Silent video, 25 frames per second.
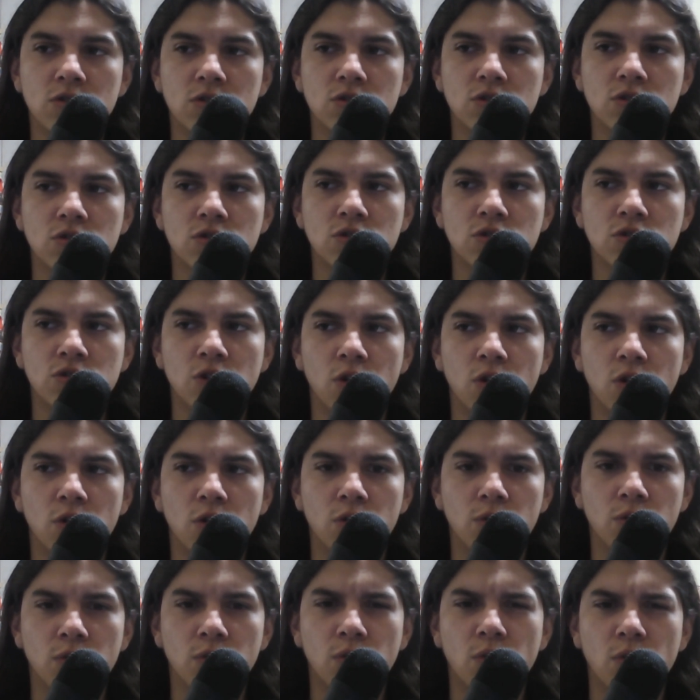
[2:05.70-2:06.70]

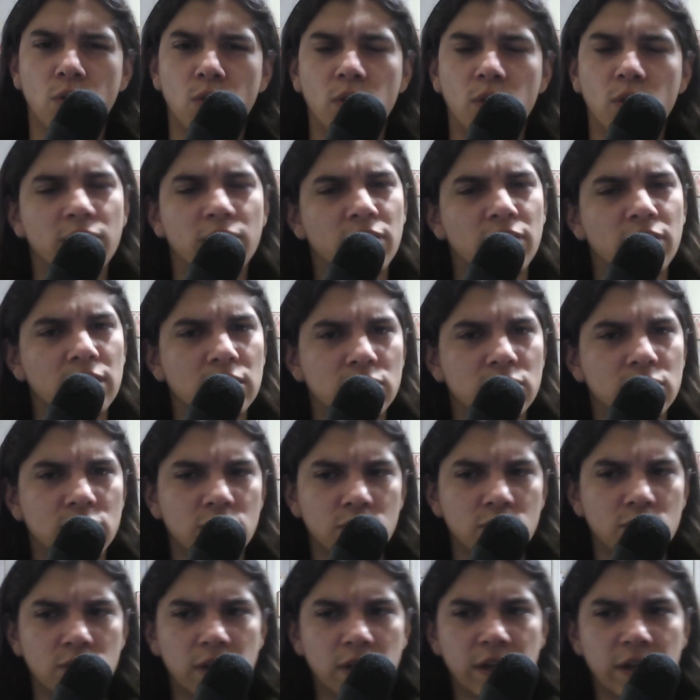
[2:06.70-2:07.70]
So one thing
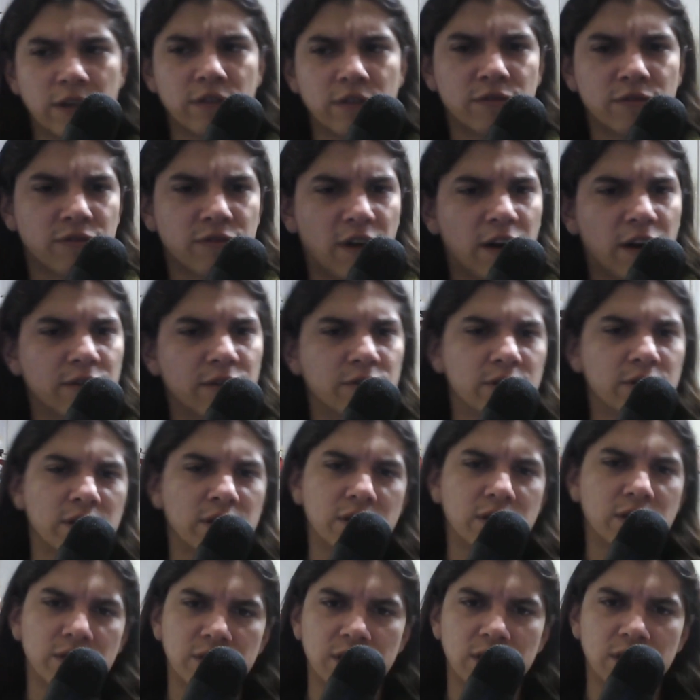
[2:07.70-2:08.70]
too that you find
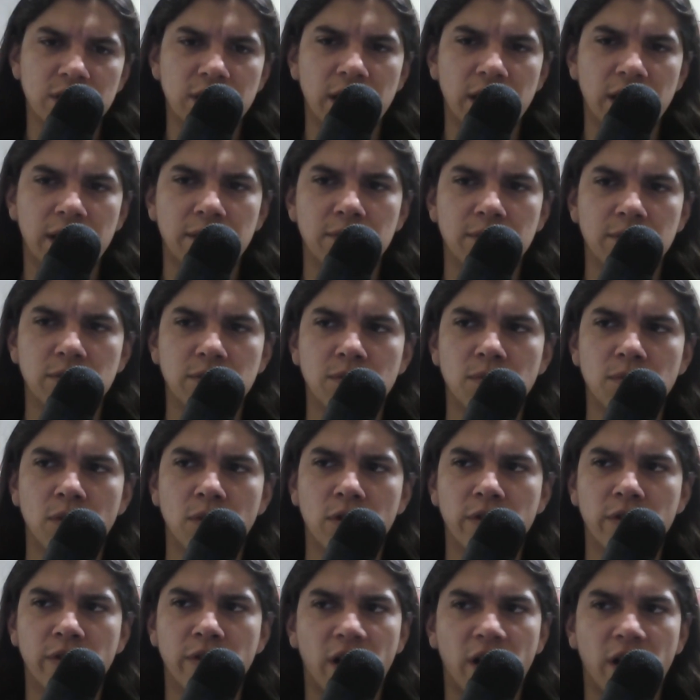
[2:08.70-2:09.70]
really interesting, that
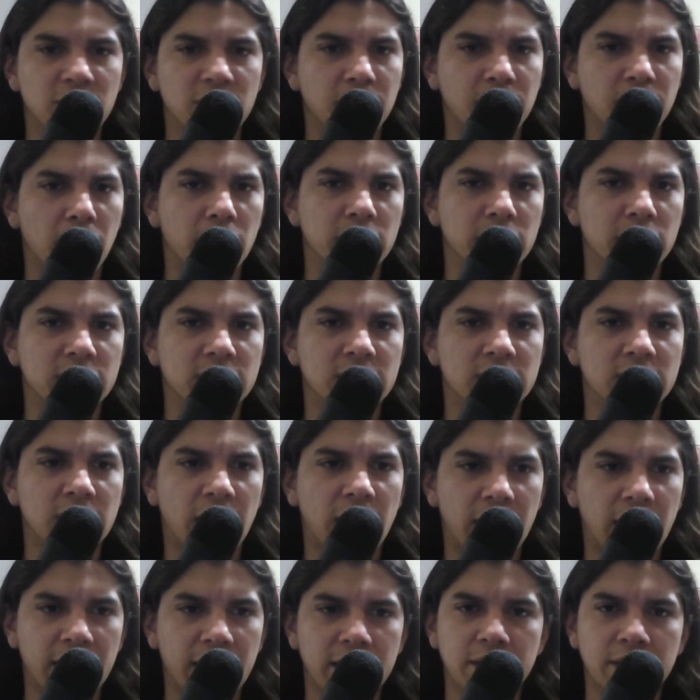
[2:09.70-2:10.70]
Murray Rothbard's
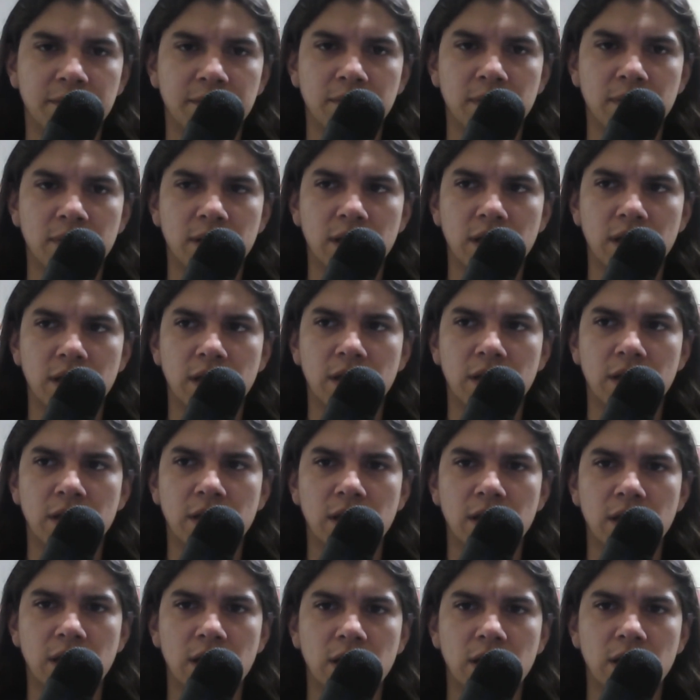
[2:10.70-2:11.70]
time
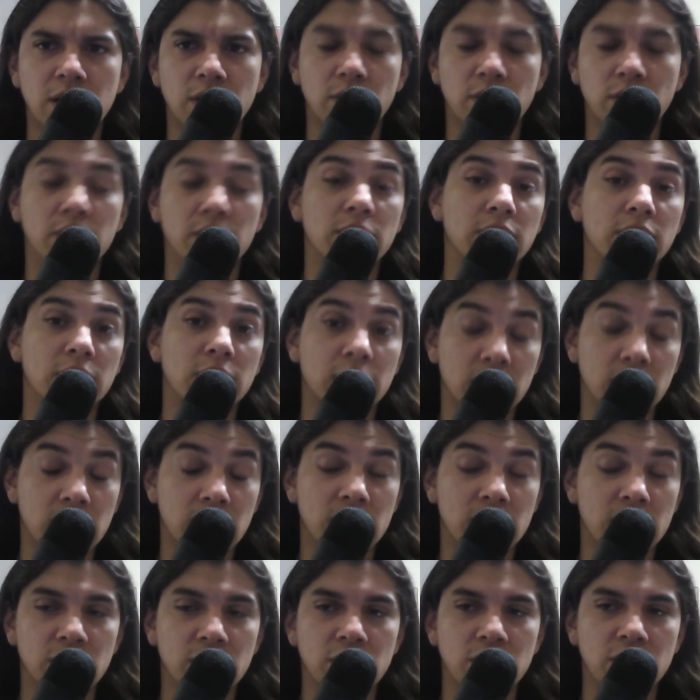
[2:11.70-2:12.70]
in
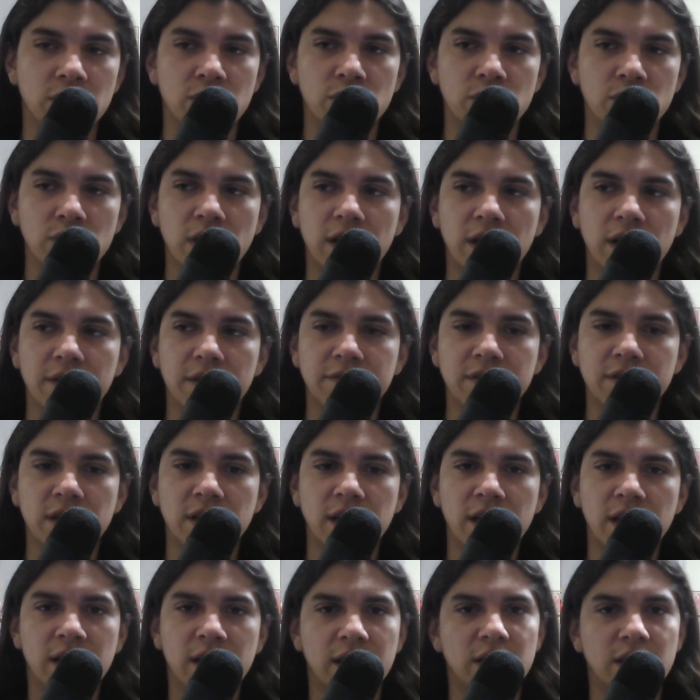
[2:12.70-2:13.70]
the New Left
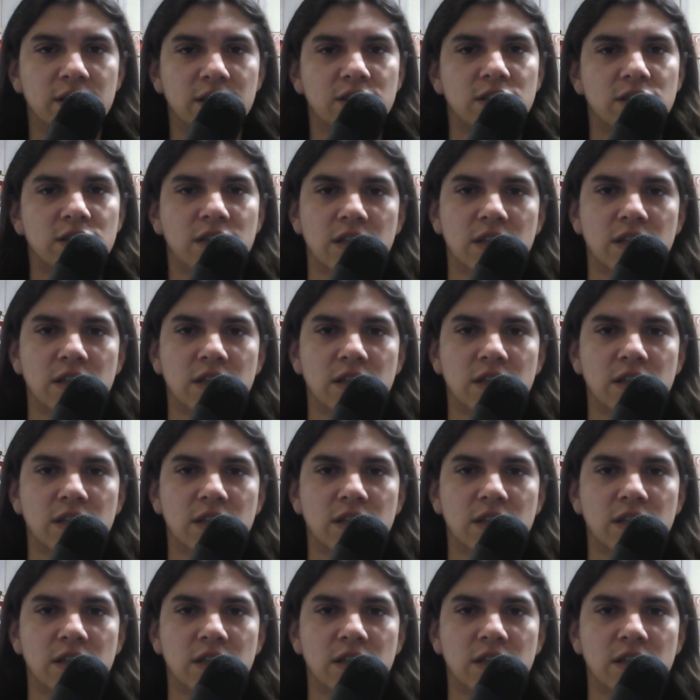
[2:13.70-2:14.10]
is